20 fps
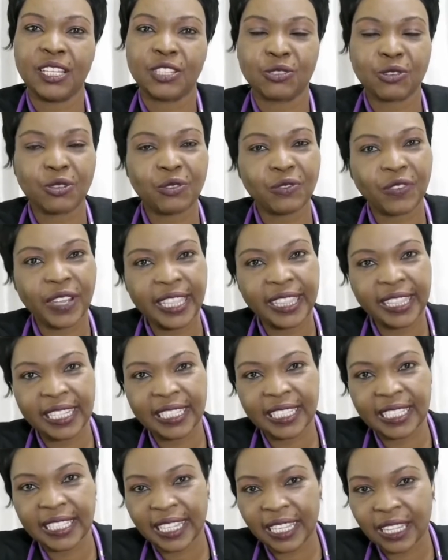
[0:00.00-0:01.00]
So you find
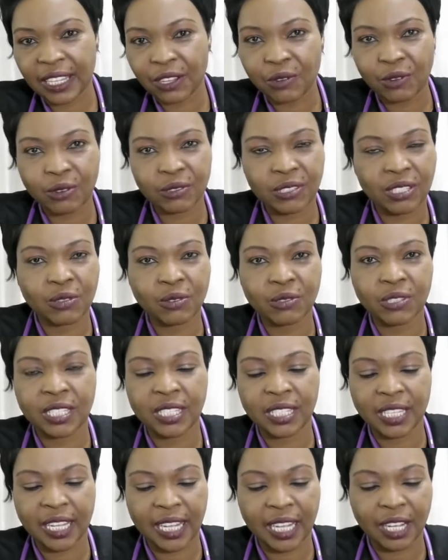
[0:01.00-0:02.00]
that they cause
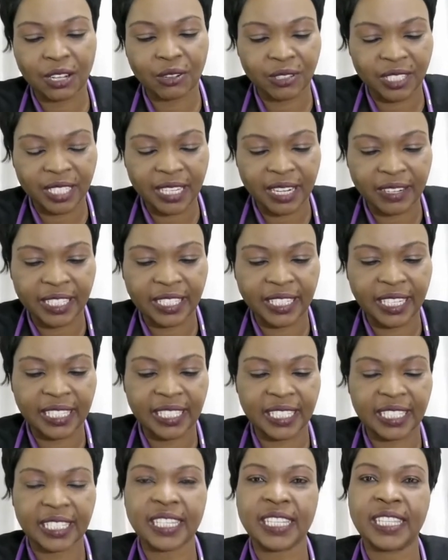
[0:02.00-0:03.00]
those
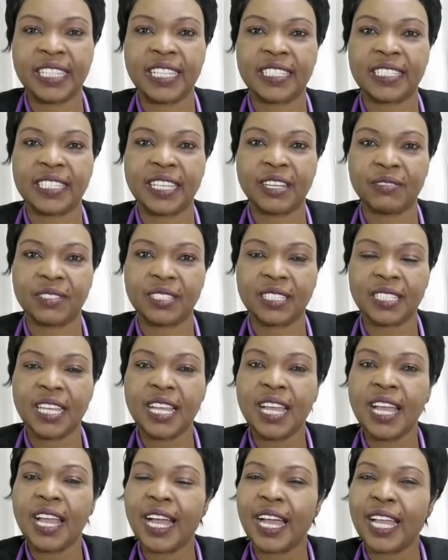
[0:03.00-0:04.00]
alterations in the cells.
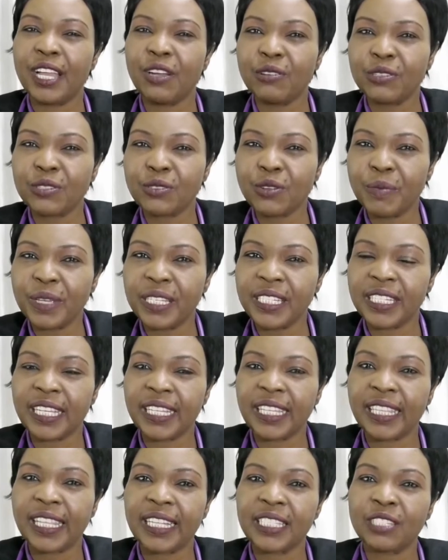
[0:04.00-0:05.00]
I also
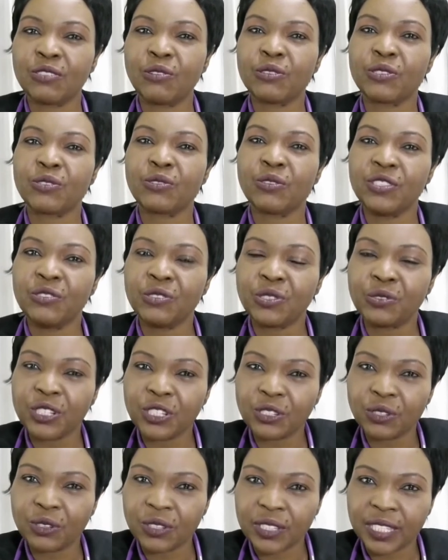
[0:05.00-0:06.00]
mentioned that also
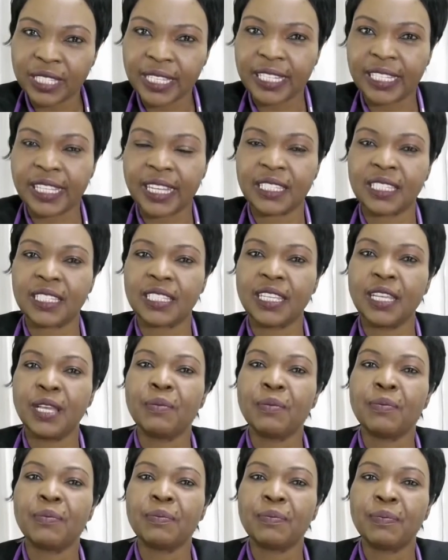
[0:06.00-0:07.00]
nutritional status
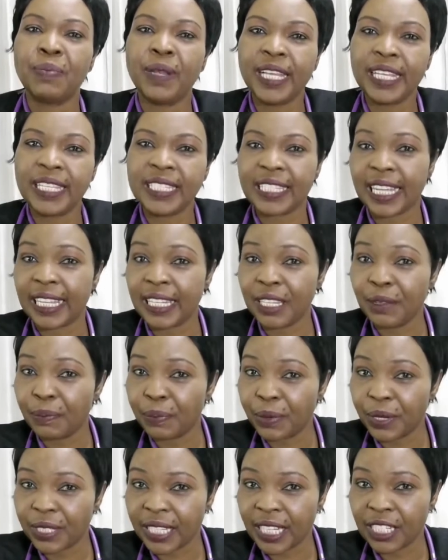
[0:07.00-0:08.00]
plays an
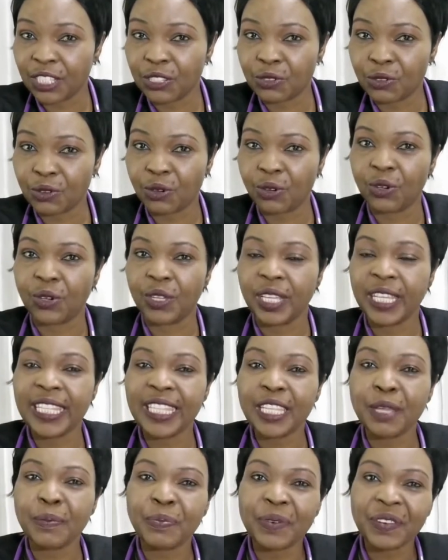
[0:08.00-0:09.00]
important role
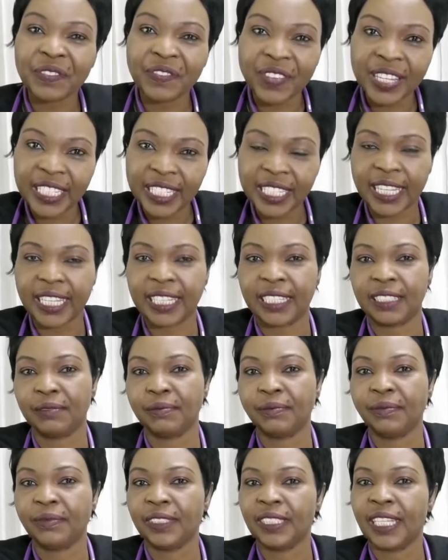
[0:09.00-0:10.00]
in the prevention
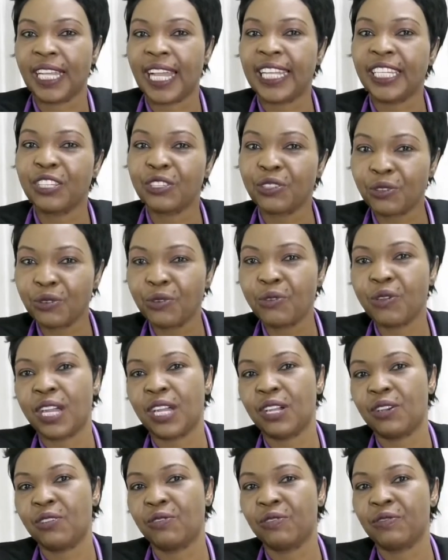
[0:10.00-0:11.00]
and
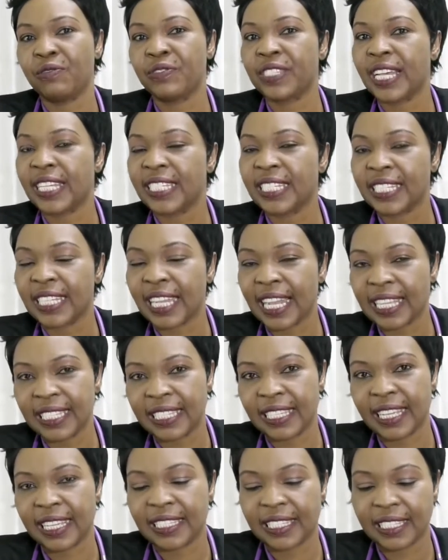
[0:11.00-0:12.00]
cure of such
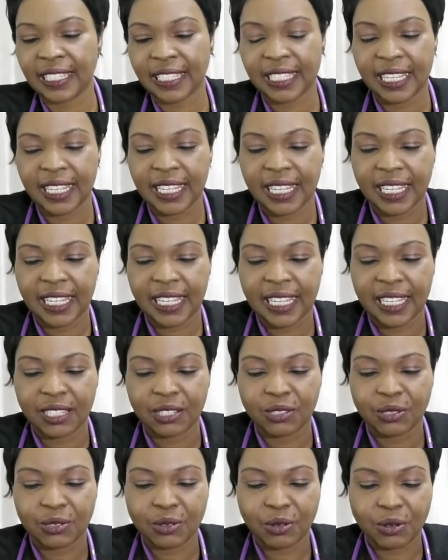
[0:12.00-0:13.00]
cancers.
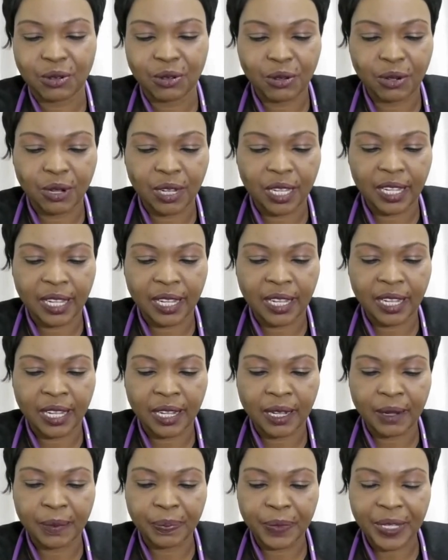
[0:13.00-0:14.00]
So
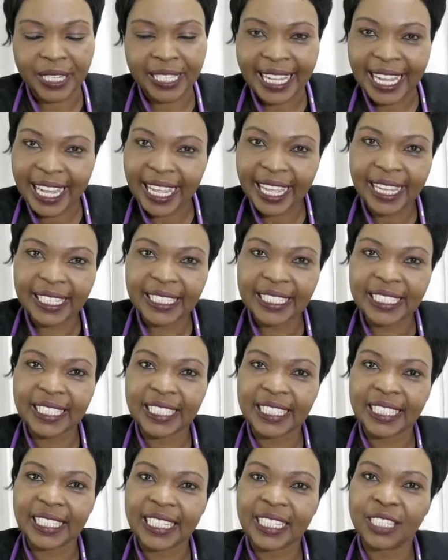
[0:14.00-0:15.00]

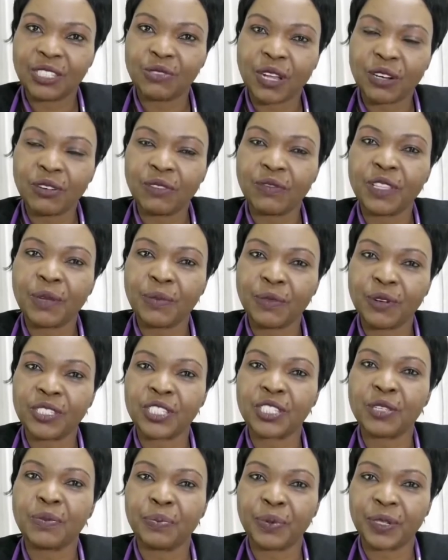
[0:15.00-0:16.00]
diet is one of the
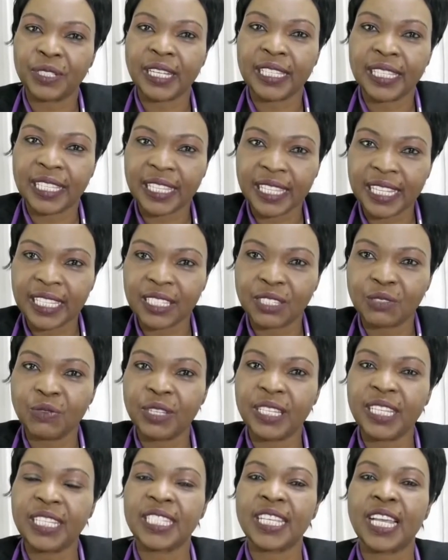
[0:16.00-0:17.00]
most important things
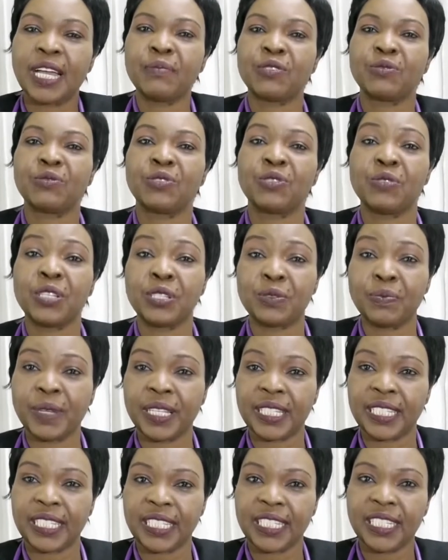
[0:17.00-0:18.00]
when it comes to
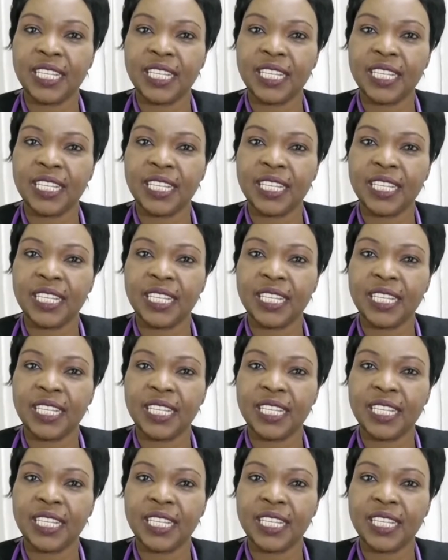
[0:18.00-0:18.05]
treatment.